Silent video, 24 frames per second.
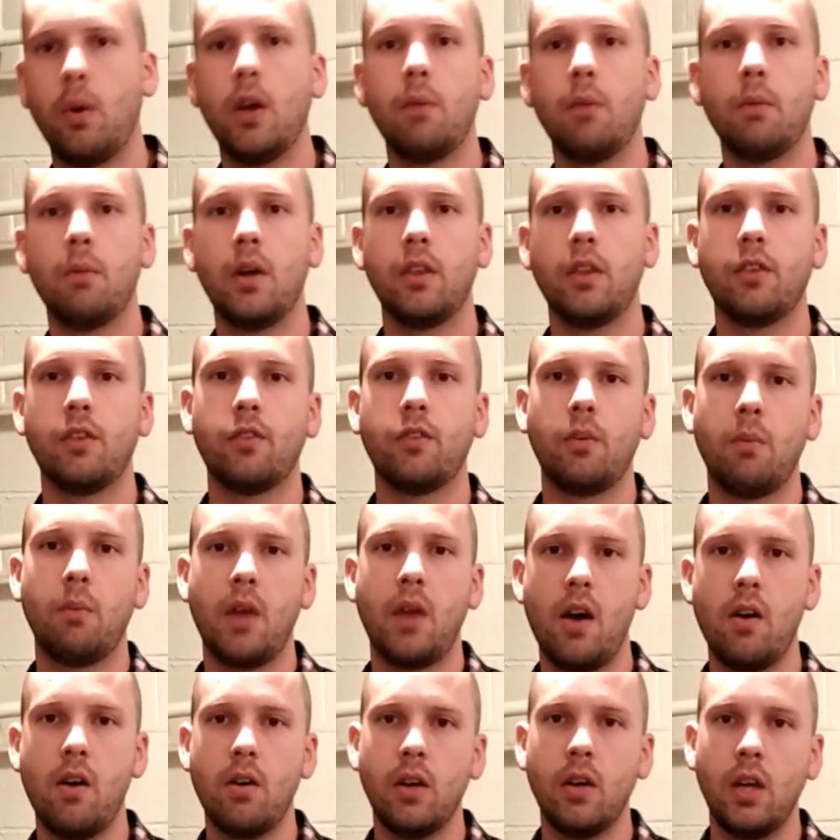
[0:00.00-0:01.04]
one month from
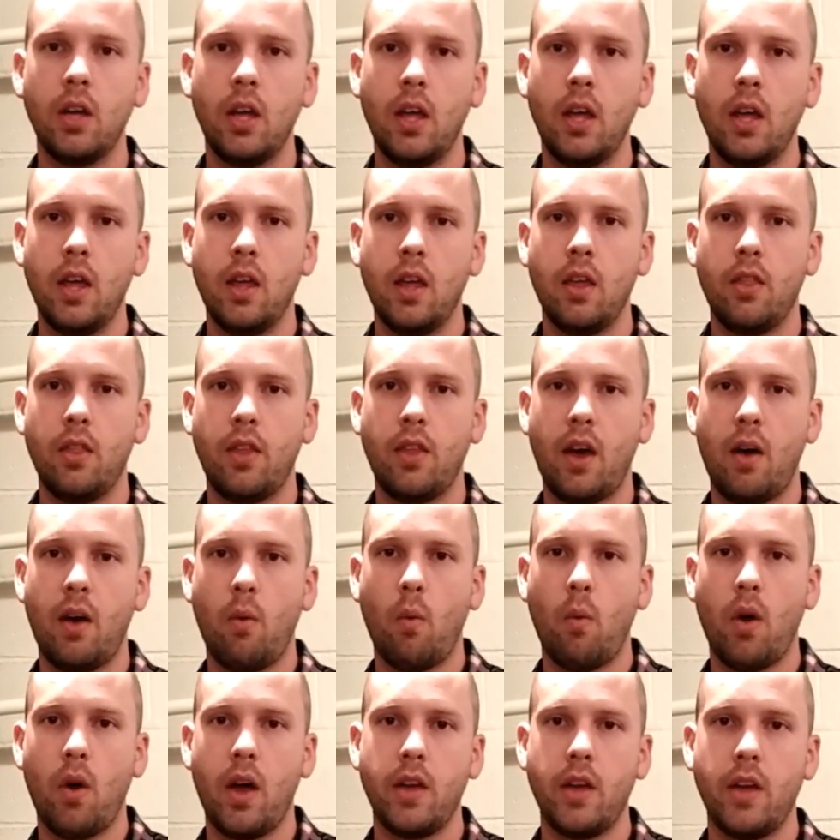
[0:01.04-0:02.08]
now,
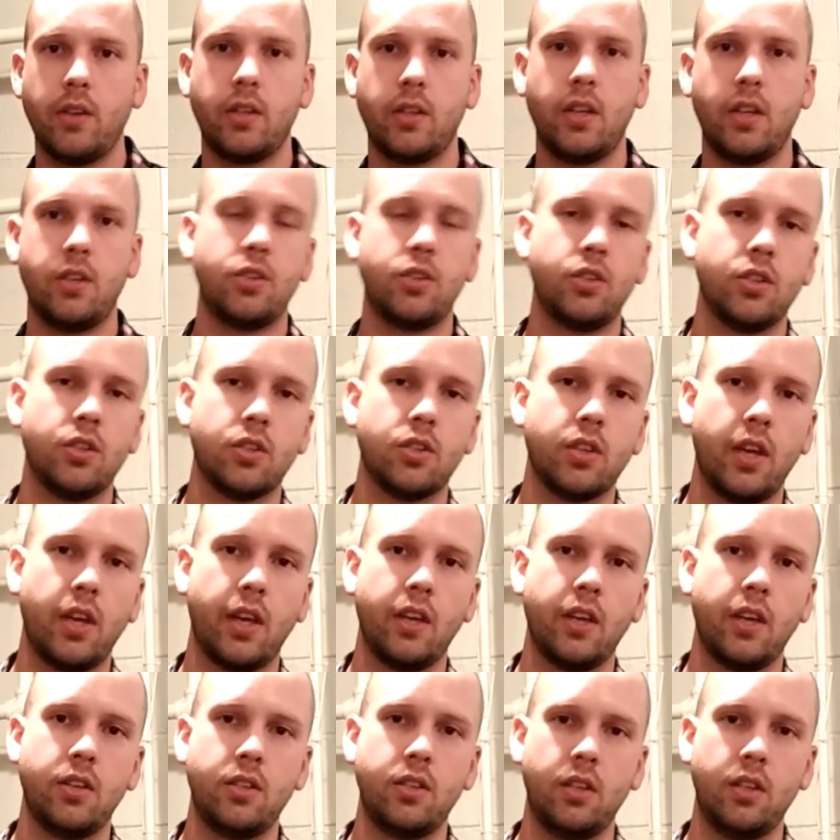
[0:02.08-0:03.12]
that wine tastes just
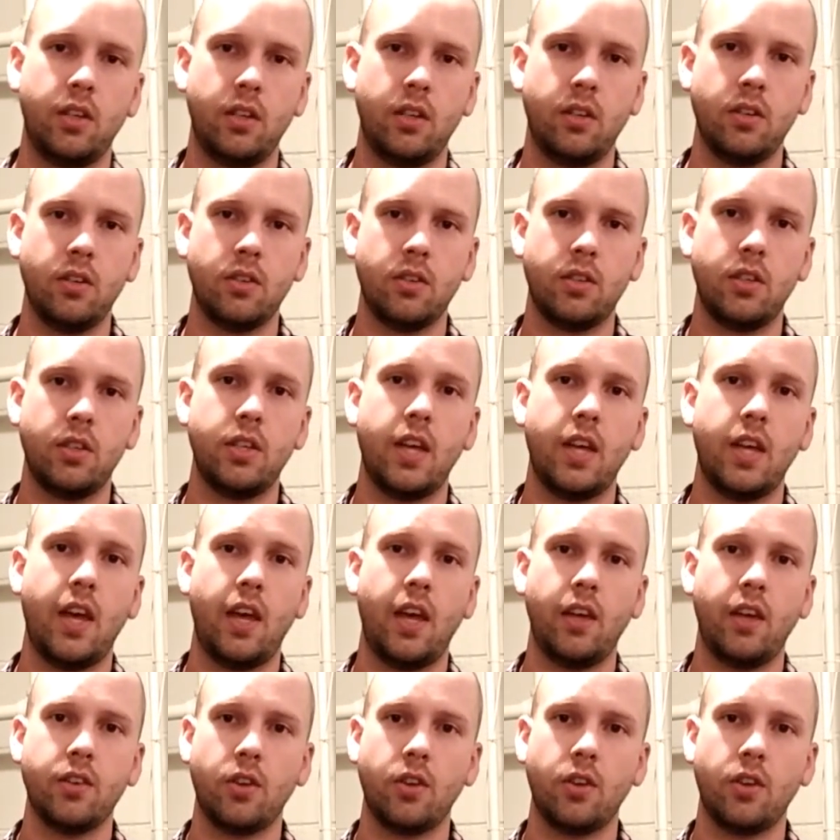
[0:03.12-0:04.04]
like it did today.